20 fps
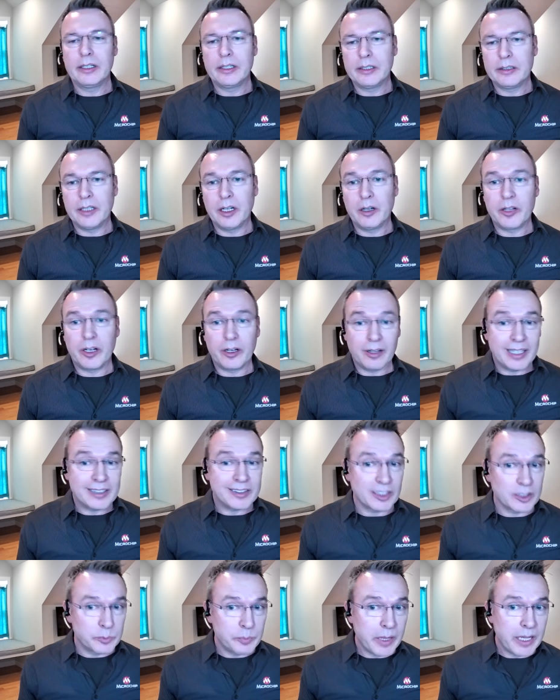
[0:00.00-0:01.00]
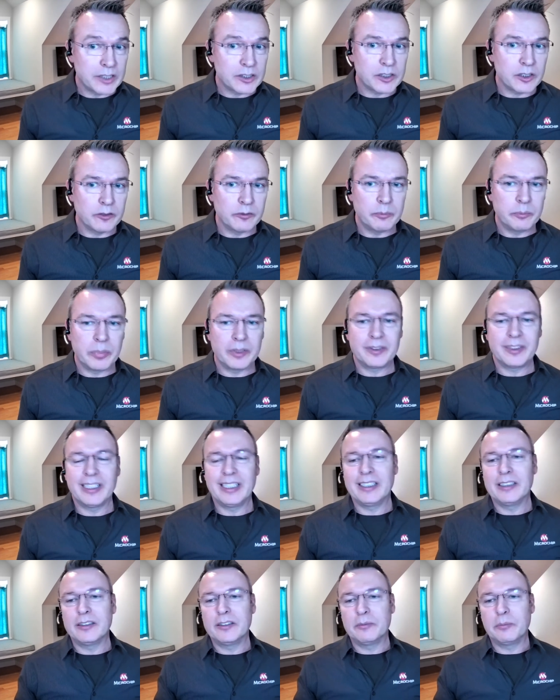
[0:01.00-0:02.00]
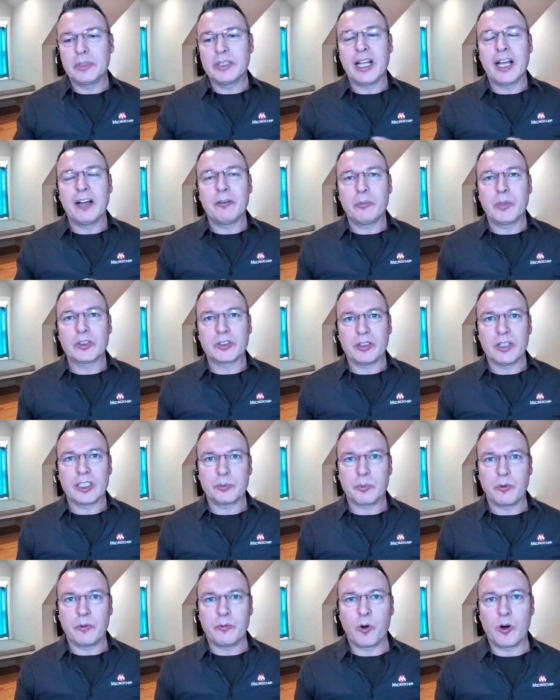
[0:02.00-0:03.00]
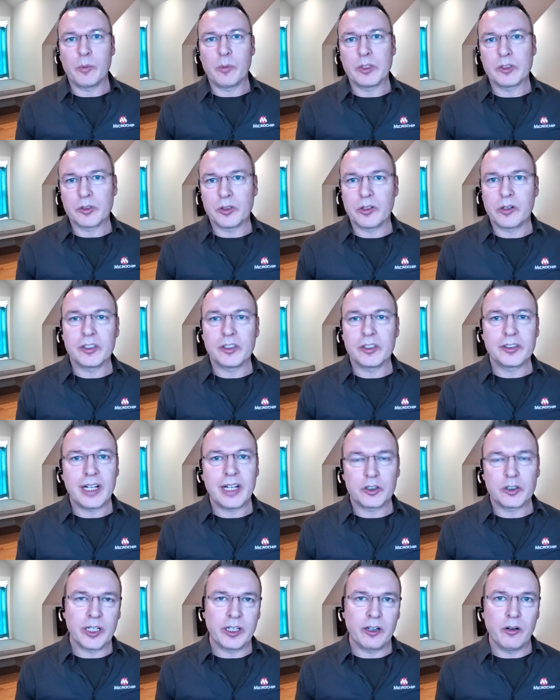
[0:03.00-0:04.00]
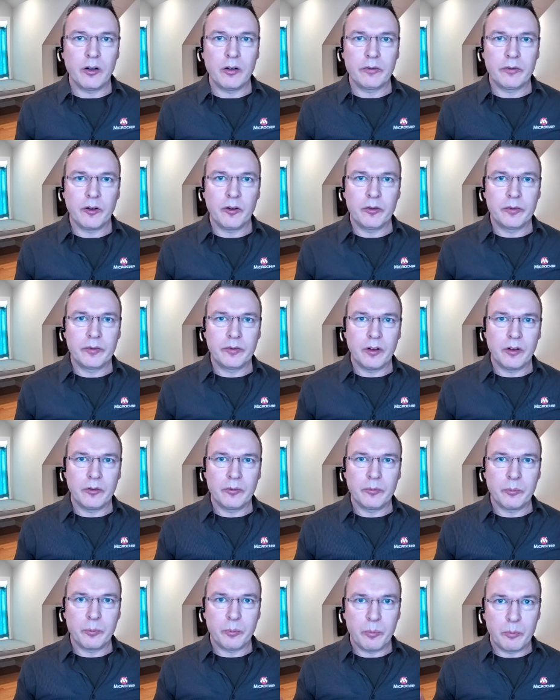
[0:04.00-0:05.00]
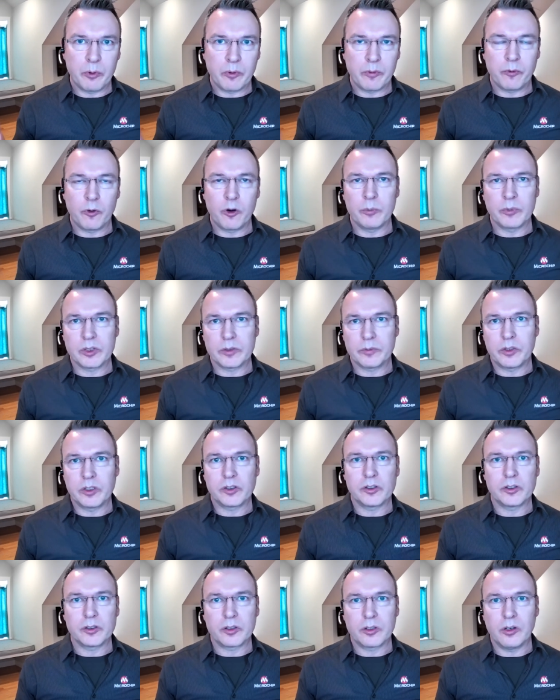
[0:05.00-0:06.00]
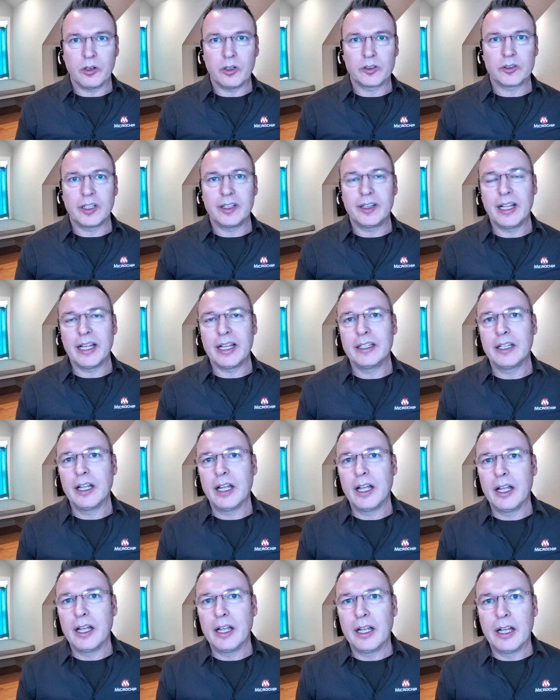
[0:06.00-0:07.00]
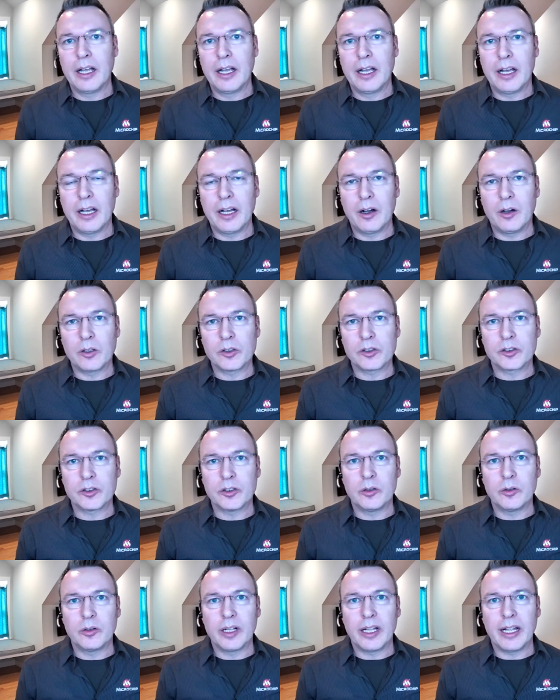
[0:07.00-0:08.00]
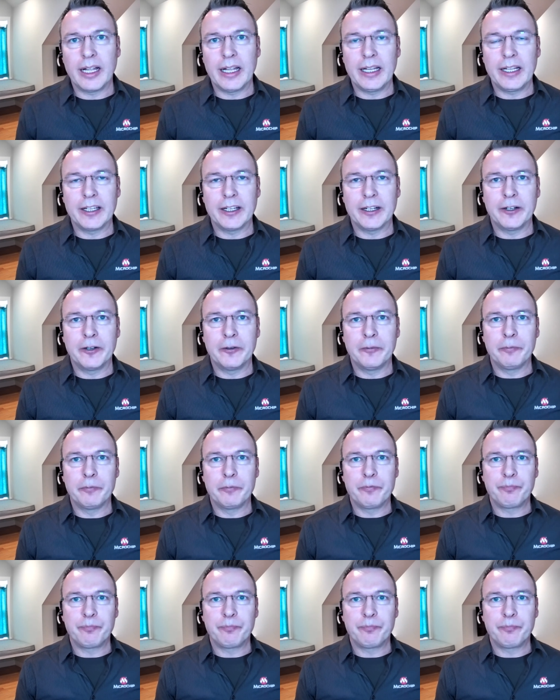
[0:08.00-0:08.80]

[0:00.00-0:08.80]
Now they're less expensive, but they but they have much less performance. So there is that trade-off of, of performance versus cost. And then uh, also a, um,